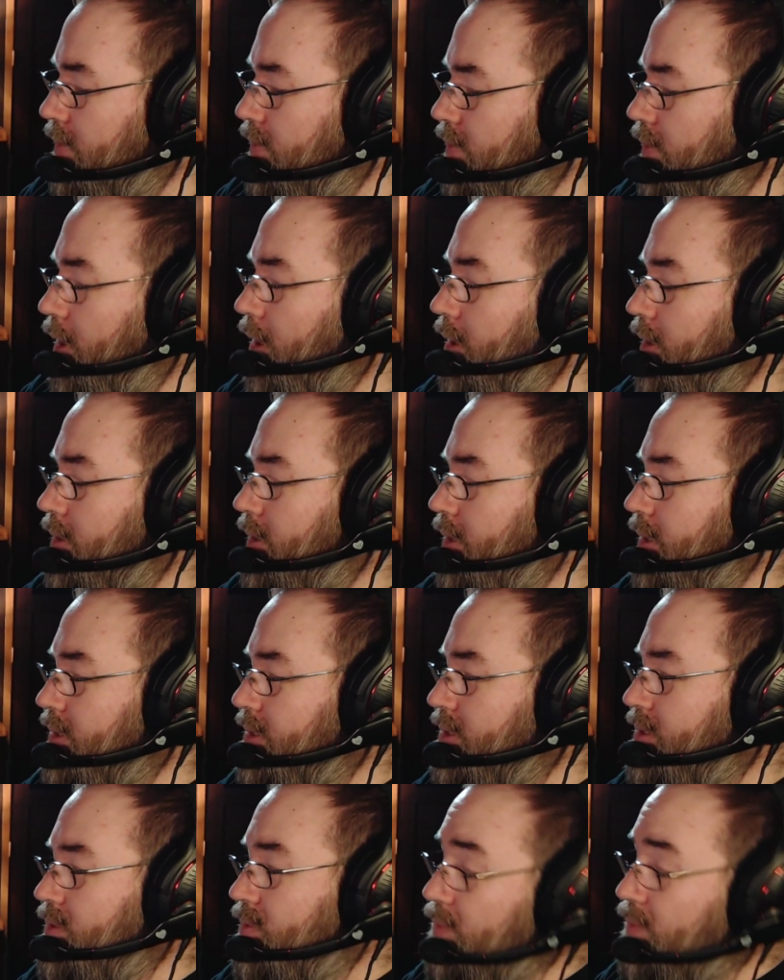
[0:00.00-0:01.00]
Ronk
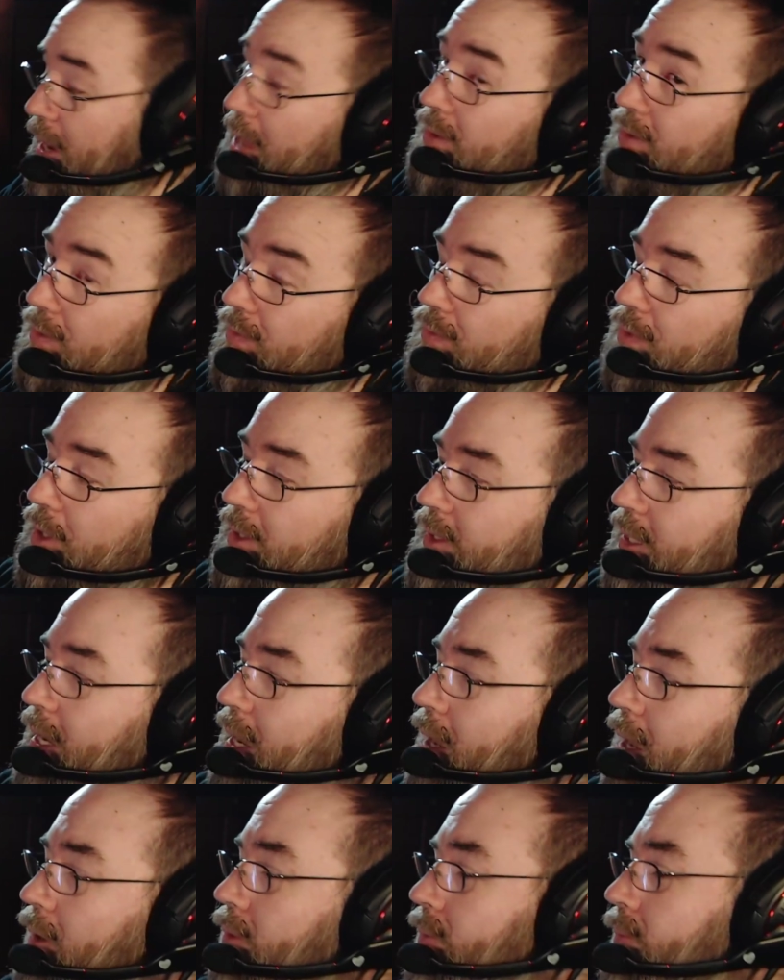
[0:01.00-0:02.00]
is rather run
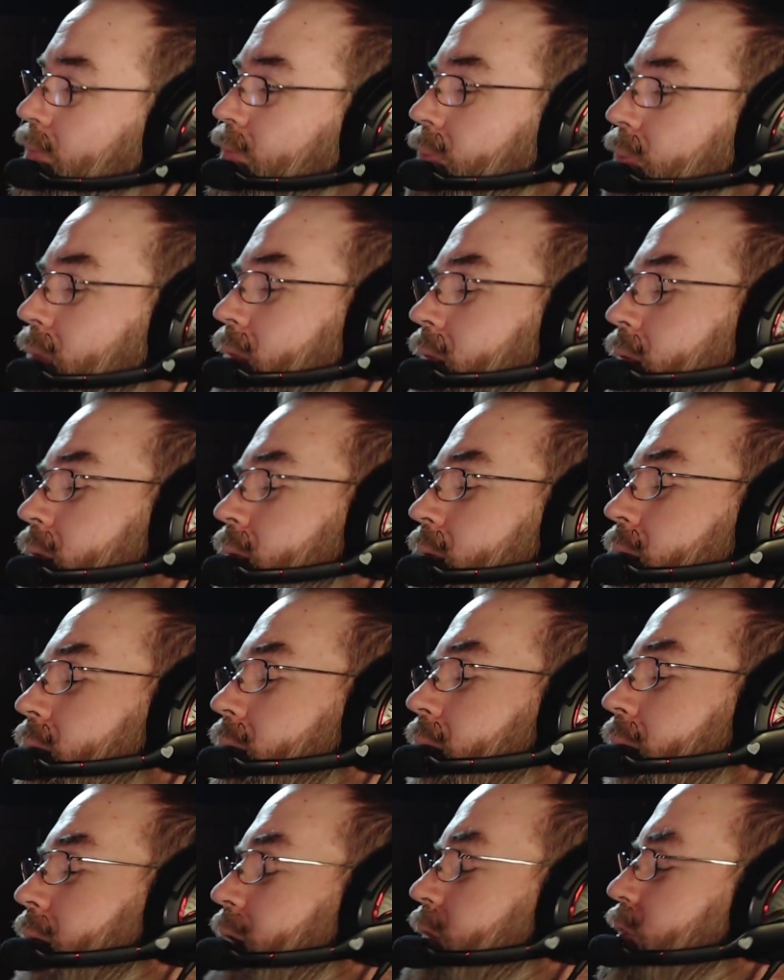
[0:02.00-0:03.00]
down.
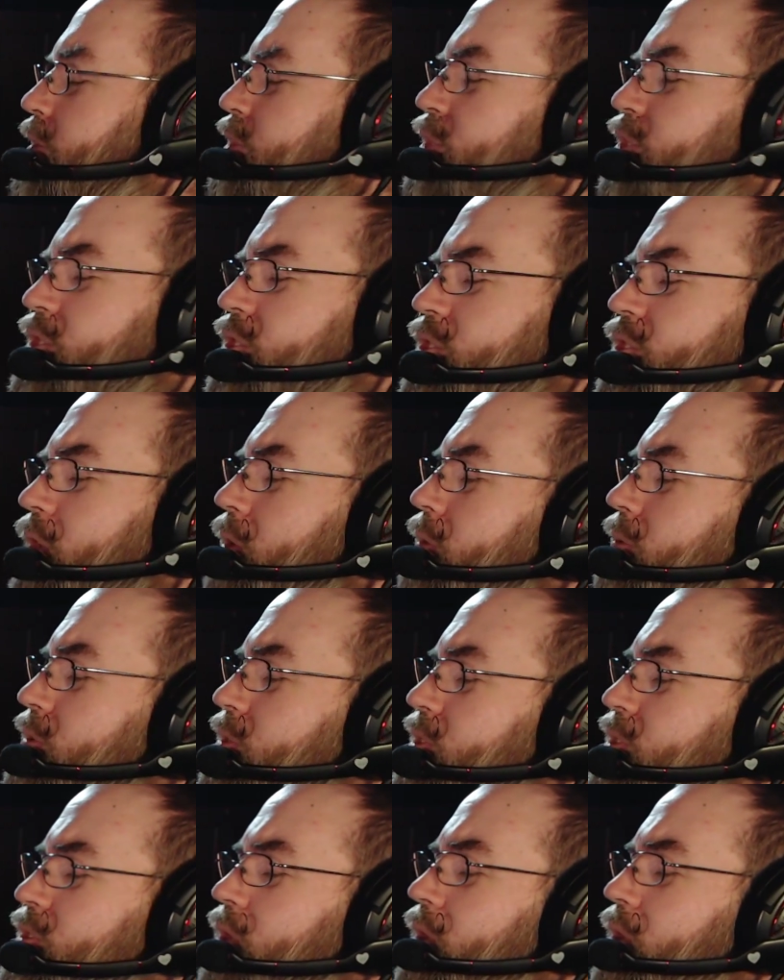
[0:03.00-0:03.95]
And you're so